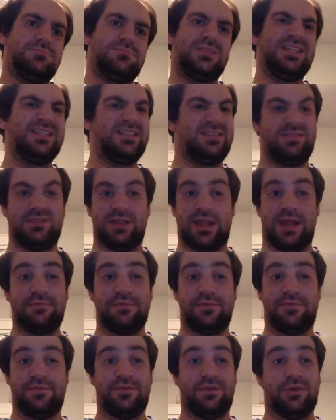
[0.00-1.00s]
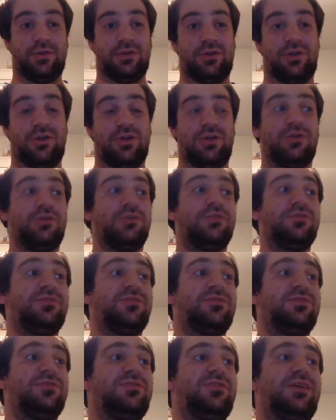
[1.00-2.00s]
This is kind of a filler
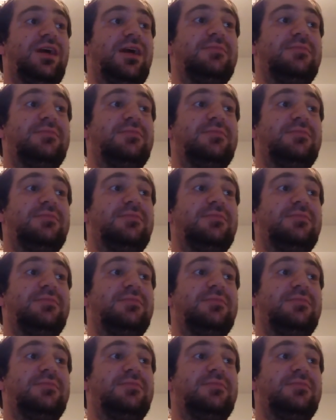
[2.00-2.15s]
cards.